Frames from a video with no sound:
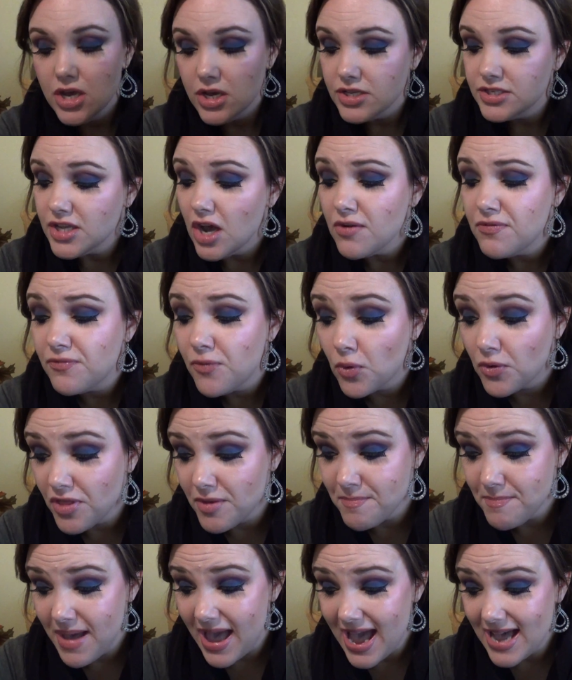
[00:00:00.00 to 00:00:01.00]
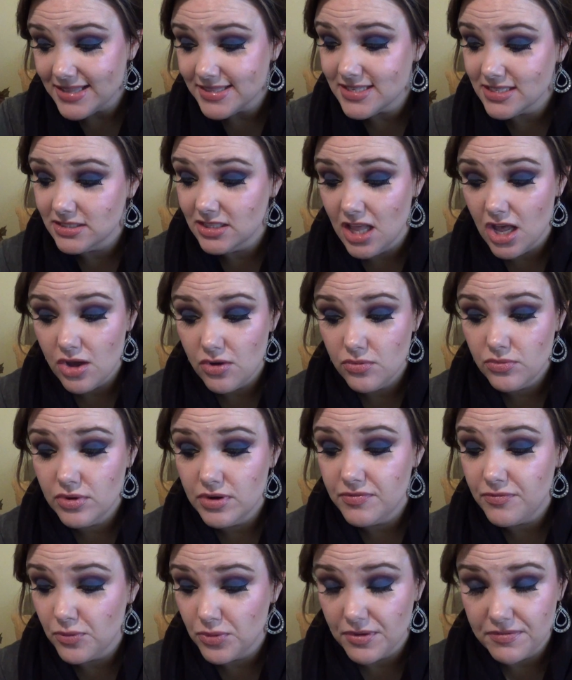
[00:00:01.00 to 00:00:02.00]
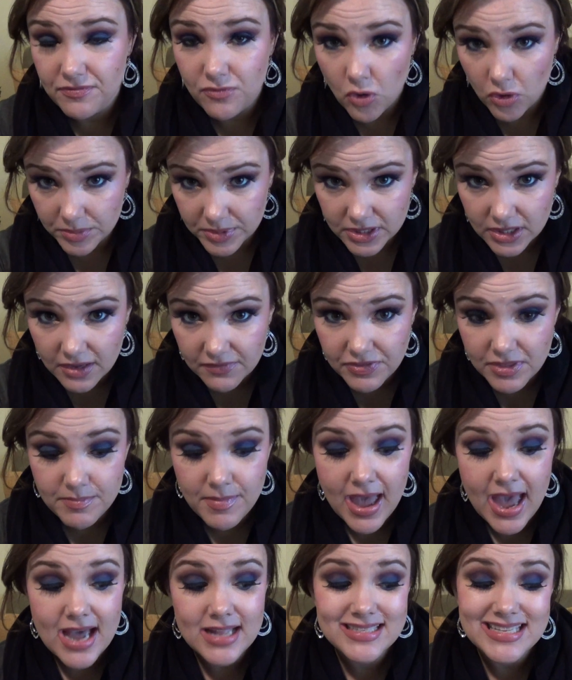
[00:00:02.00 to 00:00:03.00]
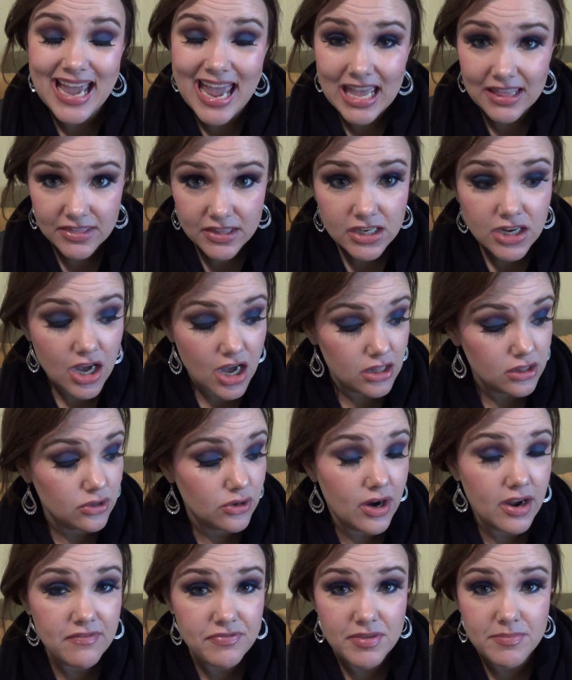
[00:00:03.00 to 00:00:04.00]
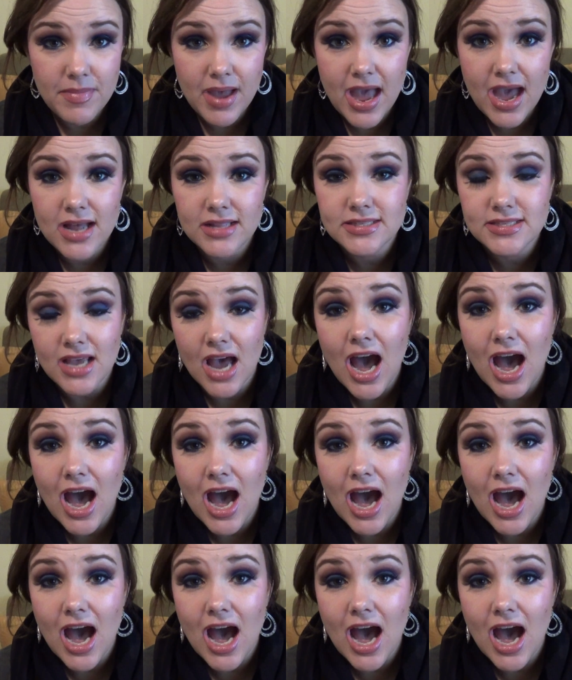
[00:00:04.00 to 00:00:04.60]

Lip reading: So for the mattes alone, for the formula of the mattes and the color of the mattes,